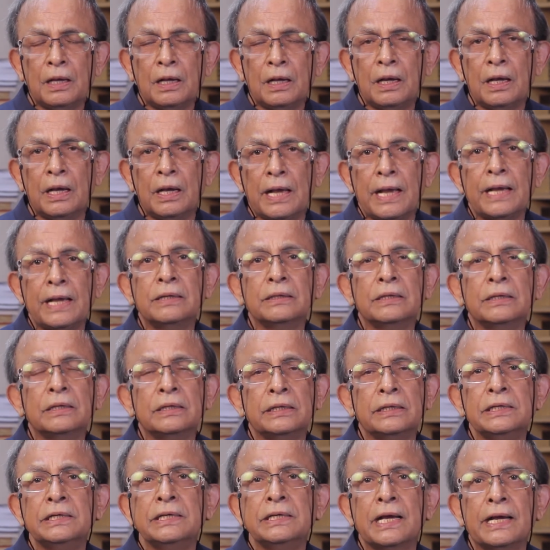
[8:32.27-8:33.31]
And
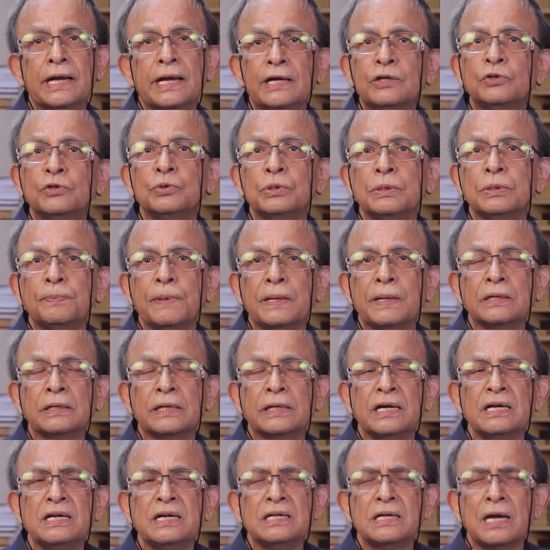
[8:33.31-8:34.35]
India had to depend
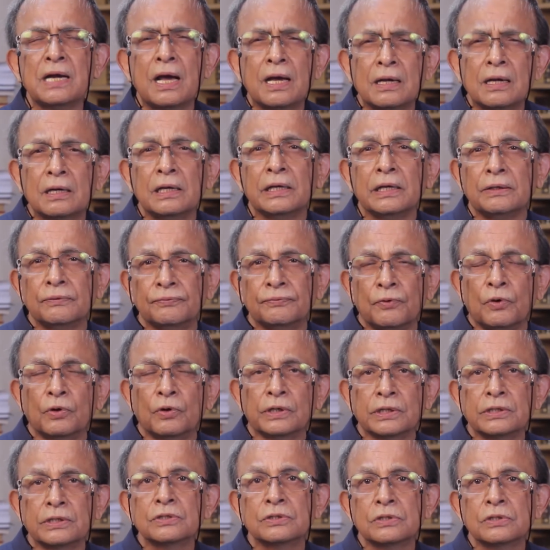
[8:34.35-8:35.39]
entirely
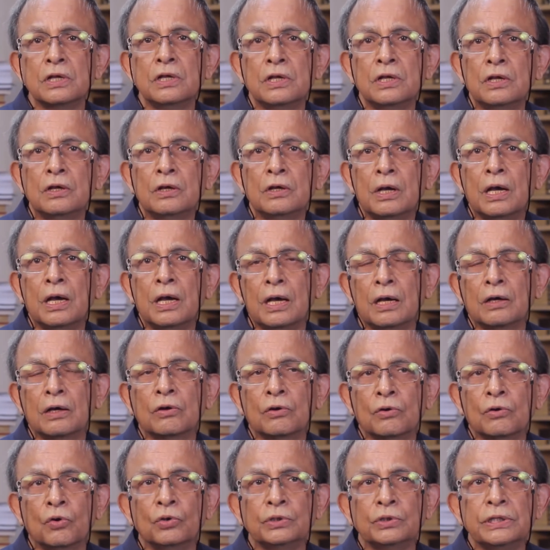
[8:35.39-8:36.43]
for its
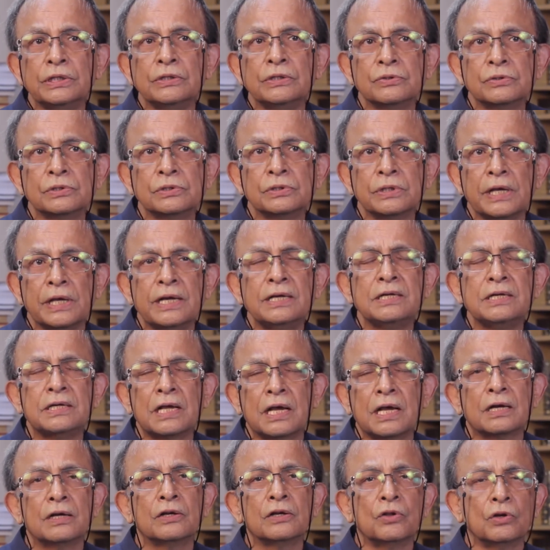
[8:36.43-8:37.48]
clothing
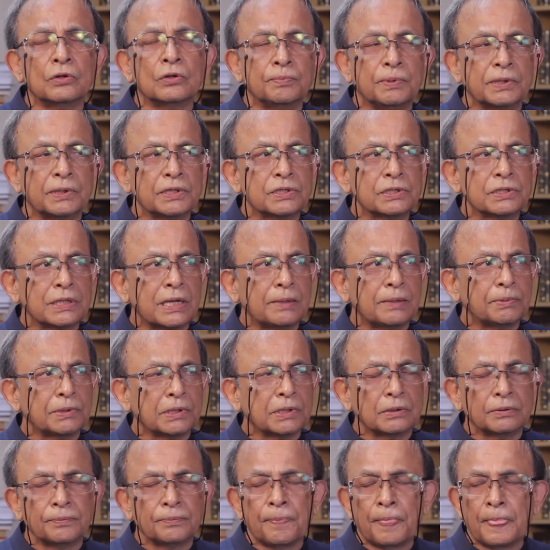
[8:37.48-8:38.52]
entirely on British
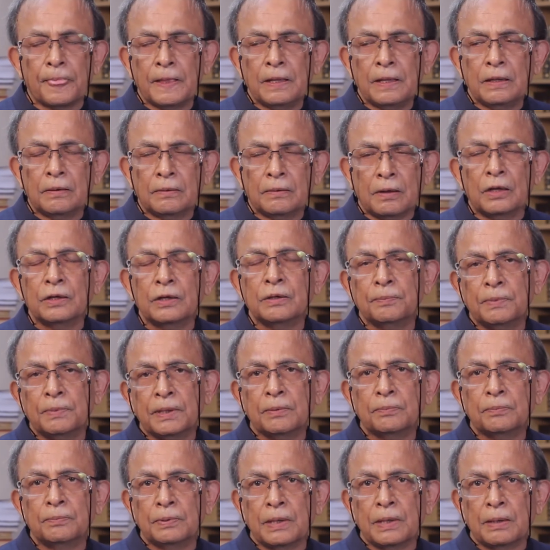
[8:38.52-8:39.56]
capital, on
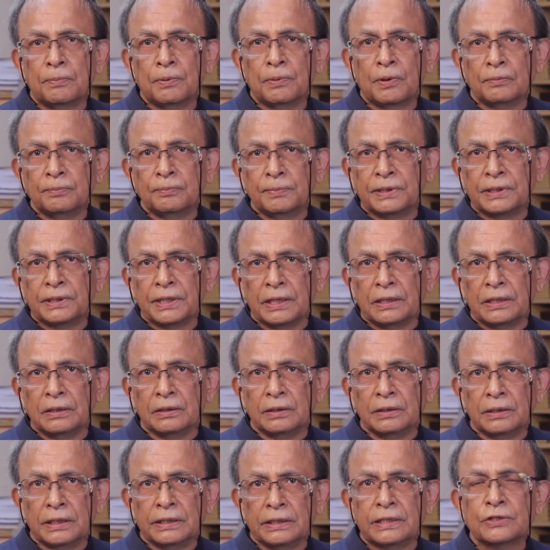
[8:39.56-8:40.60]

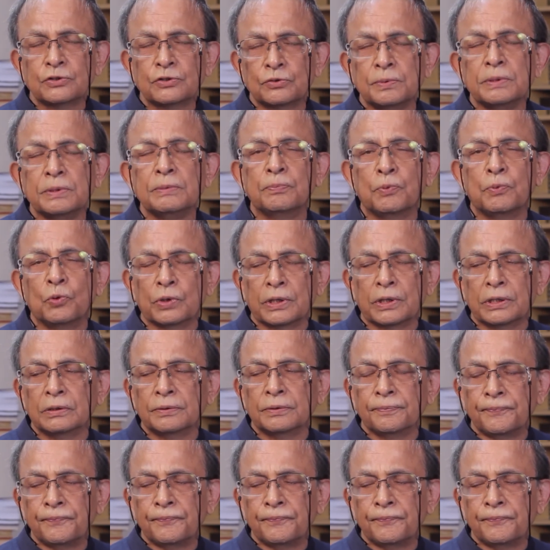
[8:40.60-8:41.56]
Britain. It has to be imported.